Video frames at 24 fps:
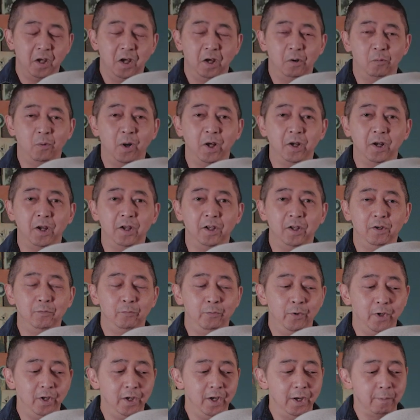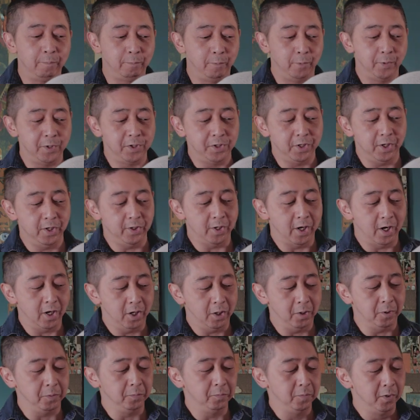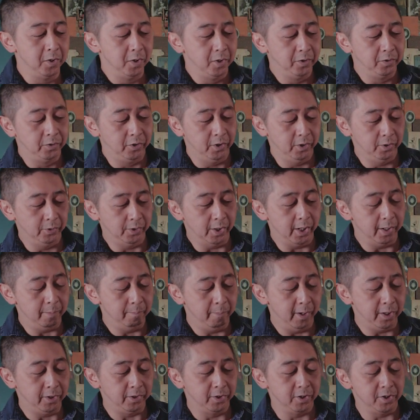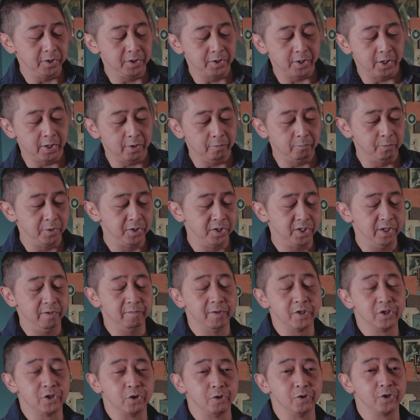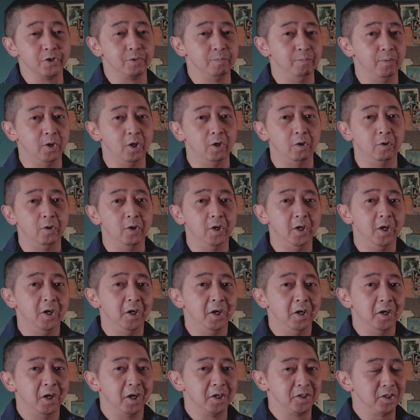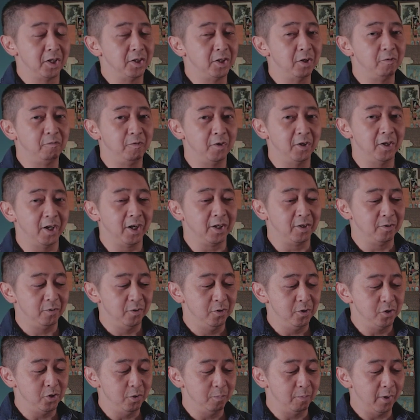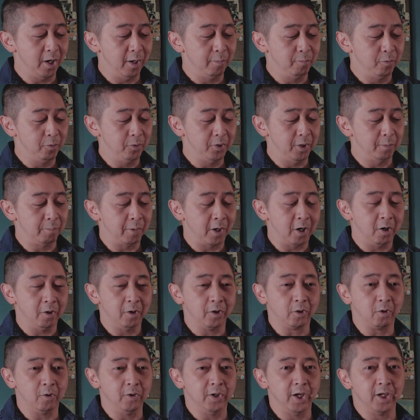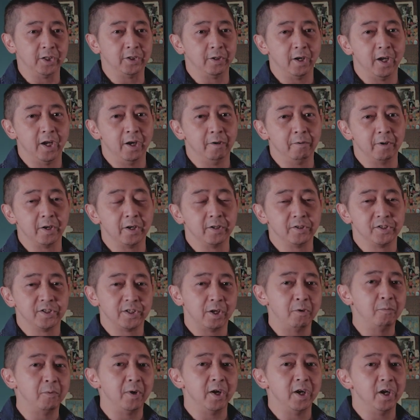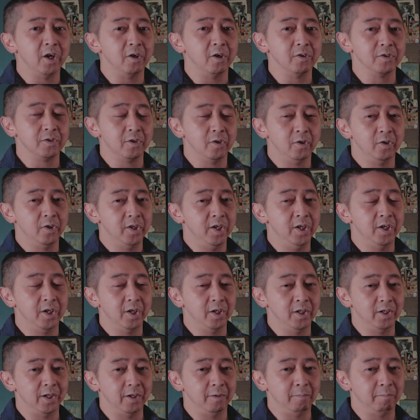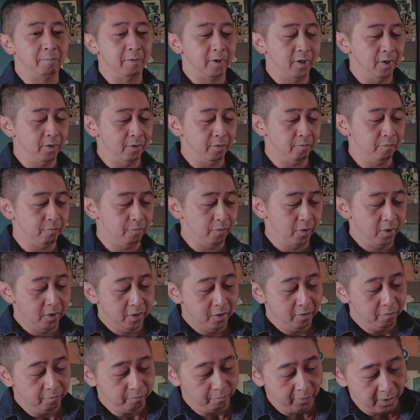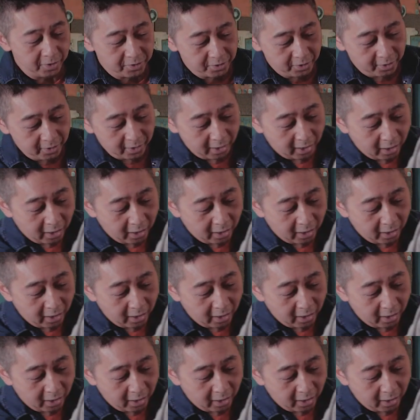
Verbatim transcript: While I really appreciate how Tilta had made this uh, receiver so small, I start to feel like you should probably put the power connector area somewhere else, either the you know, facing